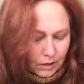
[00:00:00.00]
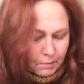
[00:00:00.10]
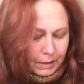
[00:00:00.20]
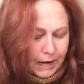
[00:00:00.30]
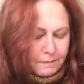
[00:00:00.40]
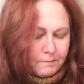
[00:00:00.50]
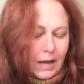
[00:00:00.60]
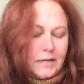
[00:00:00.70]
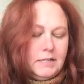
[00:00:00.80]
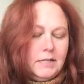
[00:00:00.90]
but
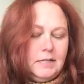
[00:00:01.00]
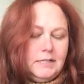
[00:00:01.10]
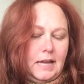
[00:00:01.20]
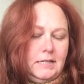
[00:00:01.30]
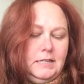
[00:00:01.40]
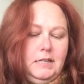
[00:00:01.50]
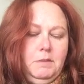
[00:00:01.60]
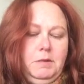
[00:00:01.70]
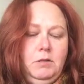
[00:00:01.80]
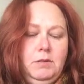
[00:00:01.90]
I did decide to knit
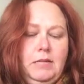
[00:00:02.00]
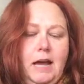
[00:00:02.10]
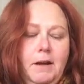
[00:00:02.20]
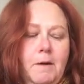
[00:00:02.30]
them into a sock.